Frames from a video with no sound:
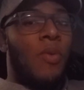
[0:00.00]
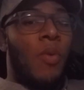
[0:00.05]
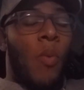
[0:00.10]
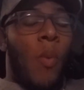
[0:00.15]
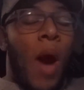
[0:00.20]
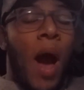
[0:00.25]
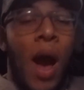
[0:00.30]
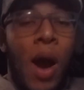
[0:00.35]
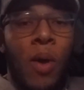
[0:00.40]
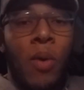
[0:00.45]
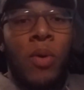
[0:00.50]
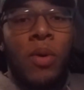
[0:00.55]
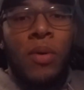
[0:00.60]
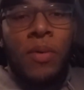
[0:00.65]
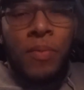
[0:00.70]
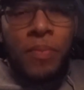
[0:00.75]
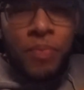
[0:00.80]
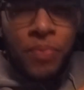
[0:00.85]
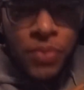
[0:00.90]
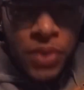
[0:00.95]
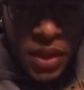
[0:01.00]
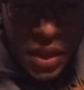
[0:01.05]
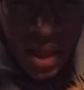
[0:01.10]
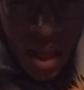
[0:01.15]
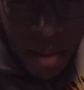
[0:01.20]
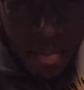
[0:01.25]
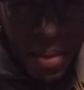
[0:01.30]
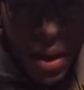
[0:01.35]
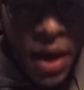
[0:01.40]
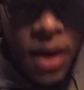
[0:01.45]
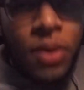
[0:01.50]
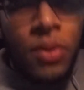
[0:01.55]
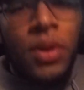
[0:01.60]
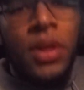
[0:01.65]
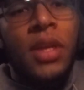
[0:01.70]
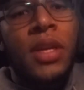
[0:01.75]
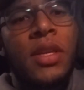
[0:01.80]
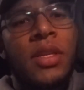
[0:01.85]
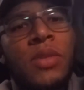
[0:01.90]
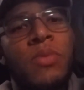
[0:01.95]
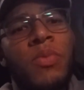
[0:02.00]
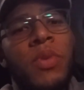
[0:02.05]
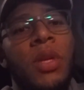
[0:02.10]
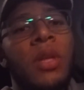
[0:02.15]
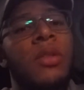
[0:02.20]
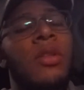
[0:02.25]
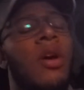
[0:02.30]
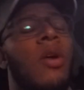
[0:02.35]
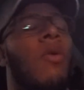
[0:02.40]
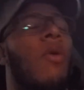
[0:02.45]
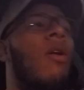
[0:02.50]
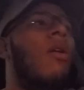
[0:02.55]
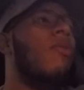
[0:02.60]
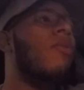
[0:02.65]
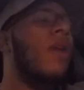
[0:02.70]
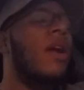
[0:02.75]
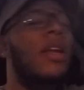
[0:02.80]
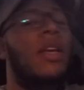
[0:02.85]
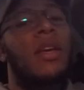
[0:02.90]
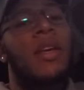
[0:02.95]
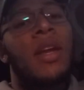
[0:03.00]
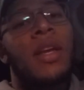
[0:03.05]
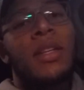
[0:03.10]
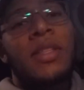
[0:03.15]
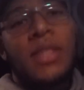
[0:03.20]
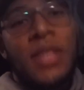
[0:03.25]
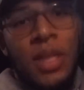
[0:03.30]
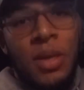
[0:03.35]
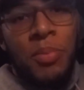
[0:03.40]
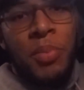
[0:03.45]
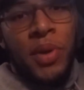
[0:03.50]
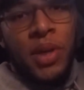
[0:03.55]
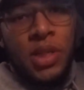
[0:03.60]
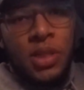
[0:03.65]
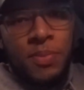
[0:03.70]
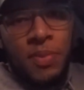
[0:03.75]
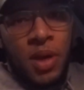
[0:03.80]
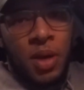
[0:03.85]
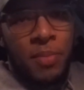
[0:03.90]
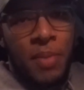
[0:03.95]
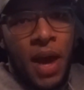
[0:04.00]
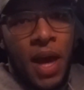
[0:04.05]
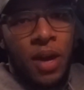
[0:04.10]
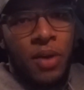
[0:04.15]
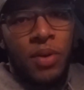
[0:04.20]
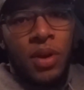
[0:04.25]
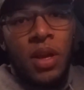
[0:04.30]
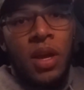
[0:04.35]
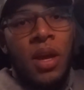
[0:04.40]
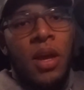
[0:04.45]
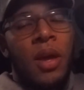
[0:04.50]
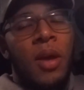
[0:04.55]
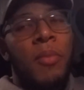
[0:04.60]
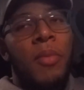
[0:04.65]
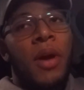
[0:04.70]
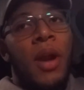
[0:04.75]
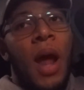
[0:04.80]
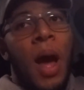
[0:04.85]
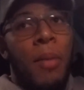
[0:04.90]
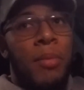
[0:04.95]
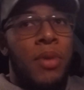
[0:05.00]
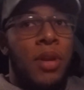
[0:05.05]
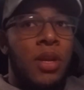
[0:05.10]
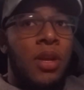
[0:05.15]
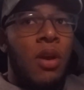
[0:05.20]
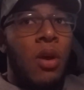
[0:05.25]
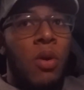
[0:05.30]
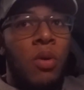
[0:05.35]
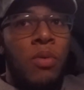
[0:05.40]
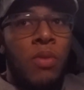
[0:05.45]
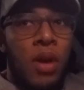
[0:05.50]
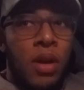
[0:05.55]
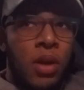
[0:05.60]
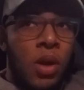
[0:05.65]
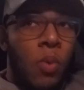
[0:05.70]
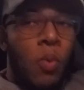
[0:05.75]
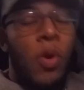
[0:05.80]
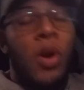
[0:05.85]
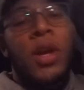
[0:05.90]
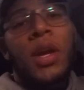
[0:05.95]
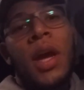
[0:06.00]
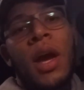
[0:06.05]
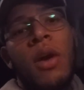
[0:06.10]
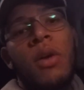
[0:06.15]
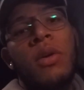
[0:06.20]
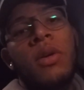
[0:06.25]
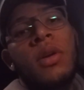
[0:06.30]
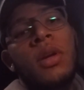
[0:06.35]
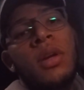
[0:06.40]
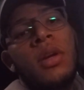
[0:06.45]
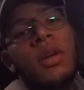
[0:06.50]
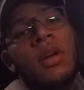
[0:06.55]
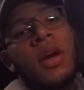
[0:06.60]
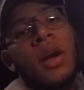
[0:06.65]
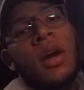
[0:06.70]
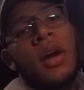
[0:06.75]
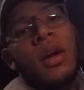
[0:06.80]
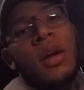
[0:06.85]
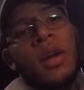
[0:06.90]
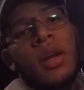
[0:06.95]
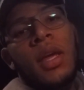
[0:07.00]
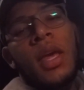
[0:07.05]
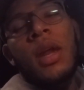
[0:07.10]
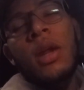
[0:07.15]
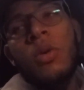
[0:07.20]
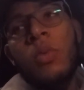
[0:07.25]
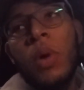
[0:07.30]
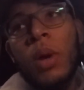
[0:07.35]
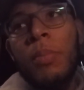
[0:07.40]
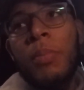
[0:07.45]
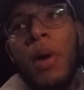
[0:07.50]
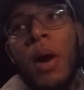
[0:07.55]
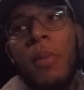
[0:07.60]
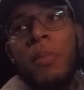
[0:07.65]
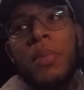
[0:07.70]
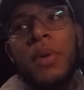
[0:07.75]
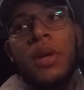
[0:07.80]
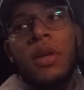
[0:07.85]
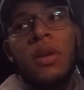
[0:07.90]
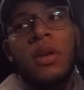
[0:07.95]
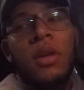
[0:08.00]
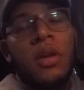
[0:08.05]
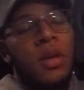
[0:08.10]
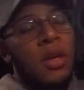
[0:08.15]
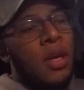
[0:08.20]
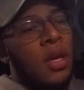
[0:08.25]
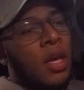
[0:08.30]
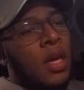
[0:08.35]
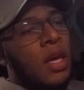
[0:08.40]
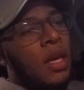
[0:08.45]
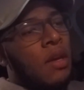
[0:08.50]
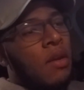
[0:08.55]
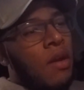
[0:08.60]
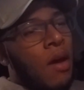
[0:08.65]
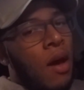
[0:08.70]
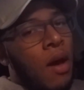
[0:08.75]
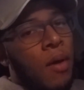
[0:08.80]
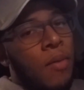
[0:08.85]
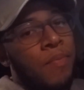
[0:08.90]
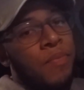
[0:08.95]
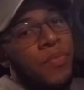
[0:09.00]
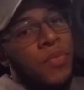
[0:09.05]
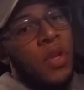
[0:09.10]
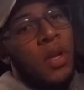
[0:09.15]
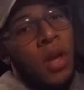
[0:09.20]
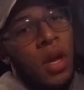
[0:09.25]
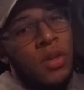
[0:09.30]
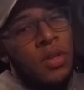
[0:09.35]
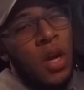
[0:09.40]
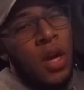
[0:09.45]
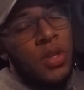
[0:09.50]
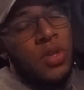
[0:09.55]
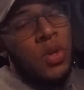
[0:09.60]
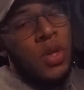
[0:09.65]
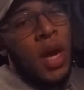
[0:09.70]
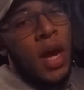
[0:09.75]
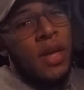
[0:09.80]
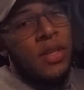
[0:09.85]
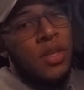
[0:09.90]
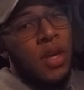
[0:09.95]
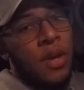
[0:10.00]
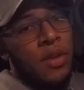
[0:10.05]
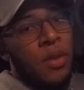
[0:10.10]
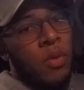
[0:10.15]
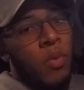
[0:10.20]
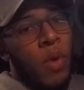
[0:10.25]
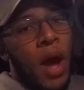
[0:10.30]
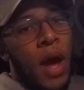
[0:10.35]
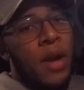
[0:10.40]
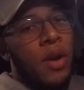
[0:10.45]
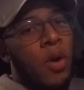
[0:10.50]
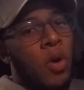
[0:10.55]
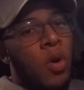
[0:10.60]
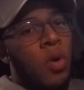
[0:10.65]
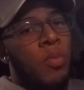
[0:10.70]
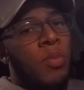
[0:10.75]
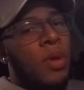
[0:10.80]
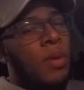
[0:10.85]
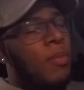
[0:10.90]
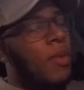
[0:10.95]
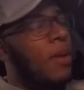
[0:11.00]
Wow, that battery is real low already, and I didn't bring a spare battery. But I'm gonna go, I'm gonna work out, I'm gonna get a quick pump in, and uh, I'll talk to you guys on the ride home, and